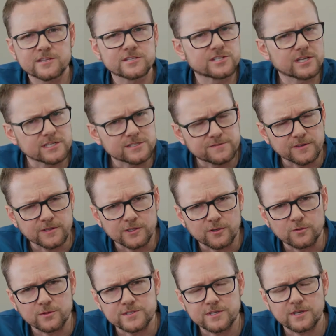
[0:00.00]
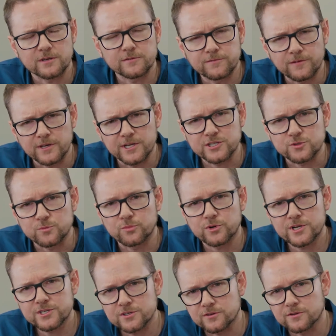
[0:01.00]
that Jenny's feeling all this kind of financial
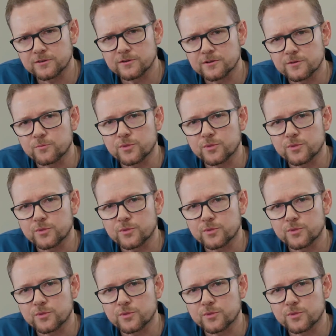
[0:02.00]
pressure